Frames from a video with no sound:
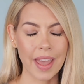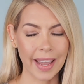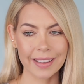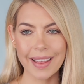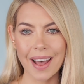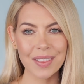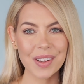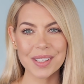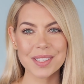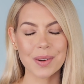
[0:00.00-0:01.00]
hate that
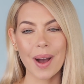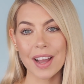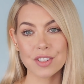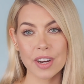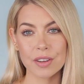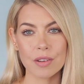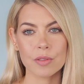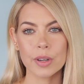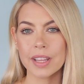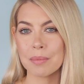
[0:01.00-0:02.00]
look, so I try to
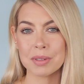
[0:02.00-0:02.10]
avoid that,